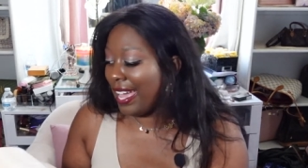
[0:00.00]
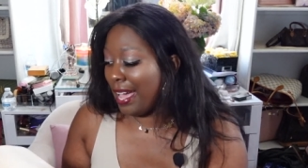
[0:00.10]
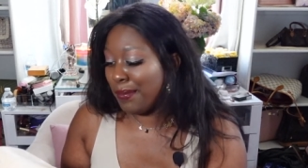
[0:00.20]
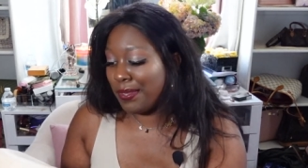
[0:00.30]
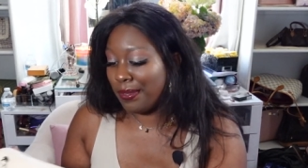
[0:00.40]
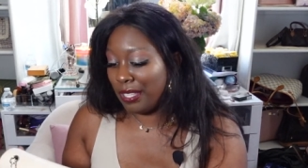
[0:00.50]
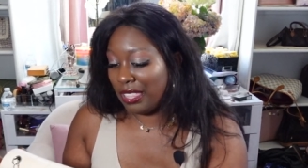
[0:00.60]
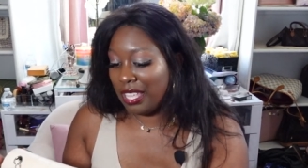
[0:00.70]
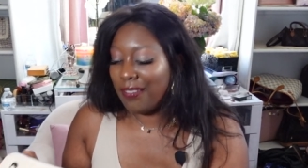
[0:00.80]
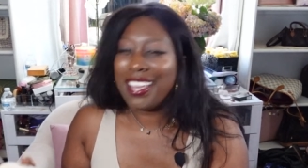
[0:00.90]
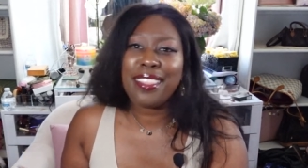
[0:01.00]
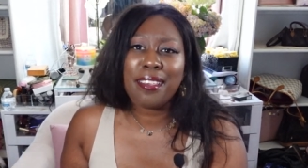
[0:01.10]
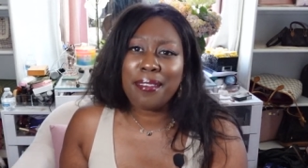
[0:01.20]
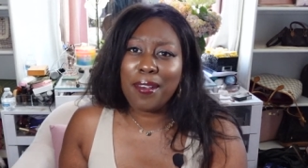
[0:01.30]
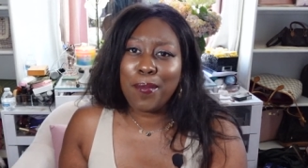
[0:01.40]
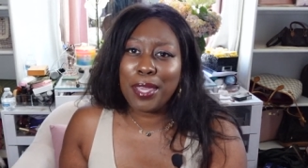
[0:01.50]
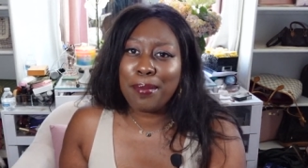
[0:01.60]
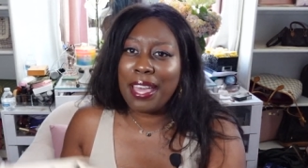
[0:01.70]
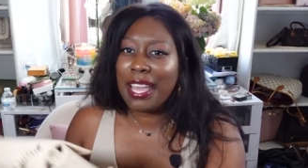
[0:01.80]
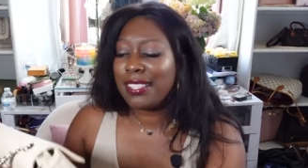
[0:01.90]
I absolutely love it. I love all my
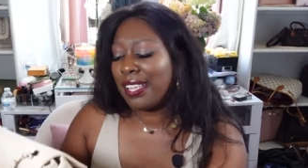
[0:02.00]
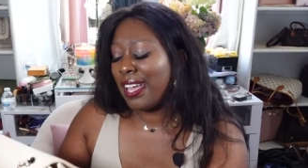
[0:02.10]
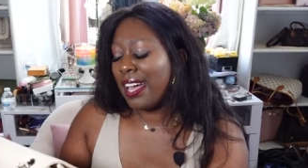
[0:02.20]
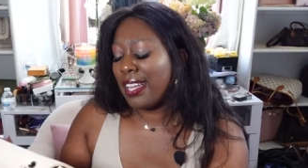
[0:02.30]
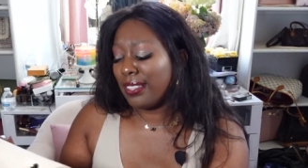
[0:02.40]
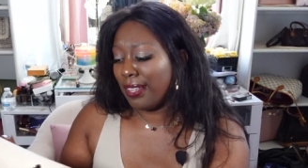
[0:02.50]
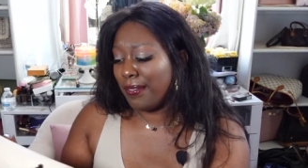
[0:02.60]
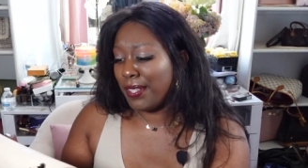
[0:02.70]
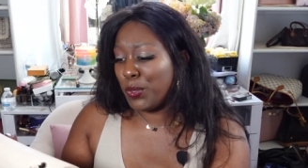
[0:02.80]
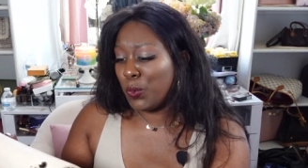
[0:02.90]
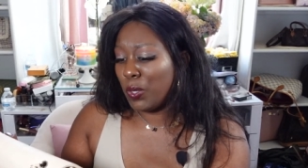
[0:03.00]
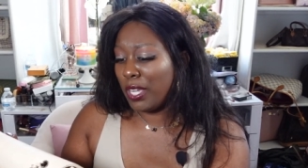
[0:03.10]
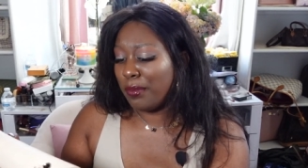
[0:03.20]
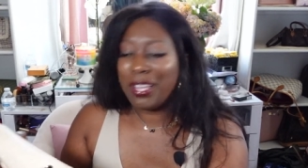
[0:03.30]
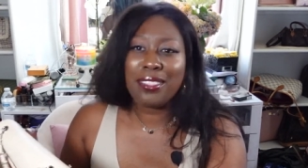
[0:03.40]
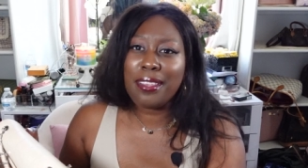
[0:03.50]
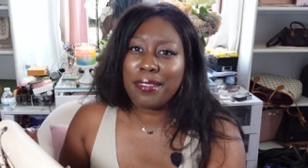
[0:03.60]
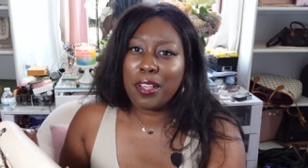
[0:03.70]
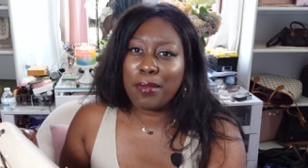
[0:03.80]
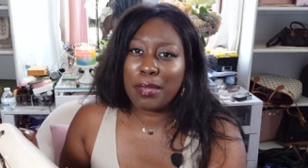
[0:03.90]
bags. I love this one. I
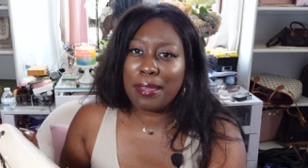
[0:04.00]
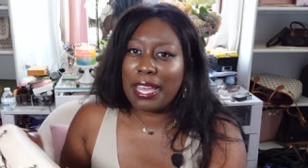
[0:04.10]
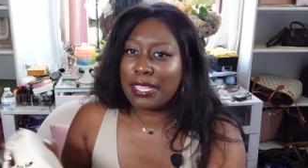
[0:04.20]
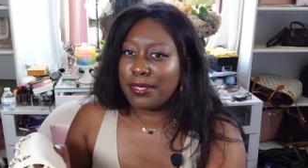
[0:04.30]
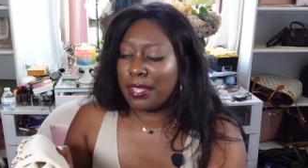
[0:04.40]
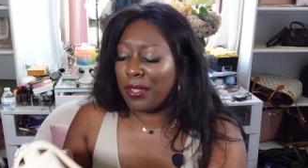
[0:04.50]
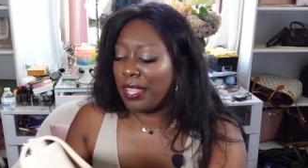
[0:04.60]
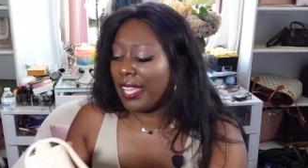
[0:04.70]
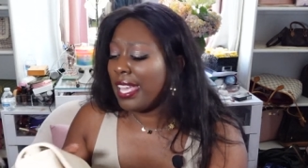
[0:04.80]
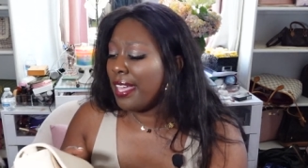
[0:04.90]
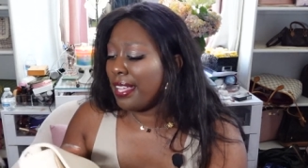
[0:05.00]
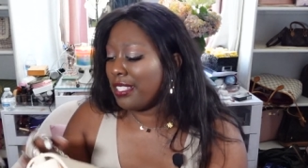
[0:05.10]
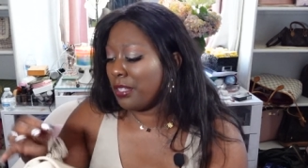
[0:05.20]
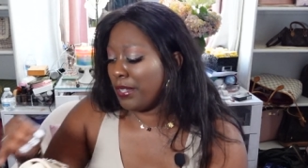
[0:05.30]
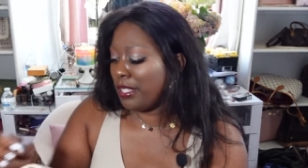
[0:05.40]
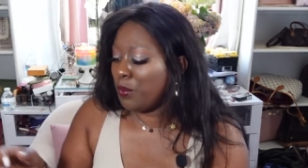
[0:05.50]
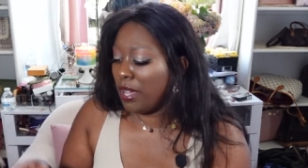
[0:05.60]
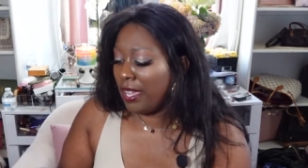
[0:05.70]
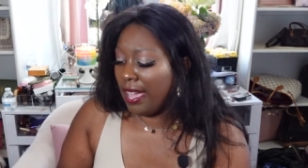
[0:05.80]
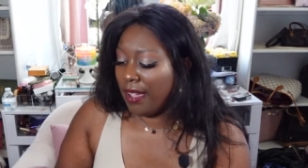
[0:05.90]
love all my bags though. Like, that's the reason
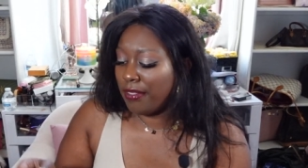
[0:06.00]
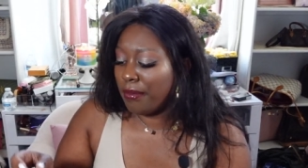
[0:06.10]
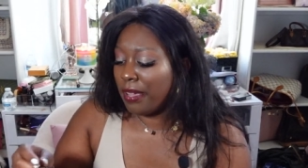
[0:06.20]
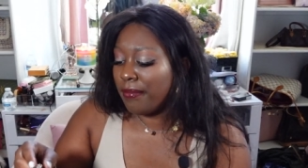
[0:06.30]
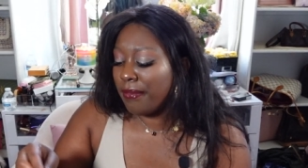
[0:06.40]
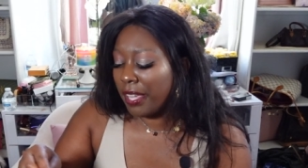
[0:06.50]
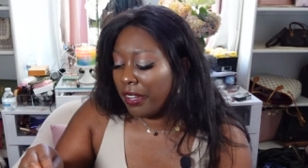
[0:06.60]
why I have them.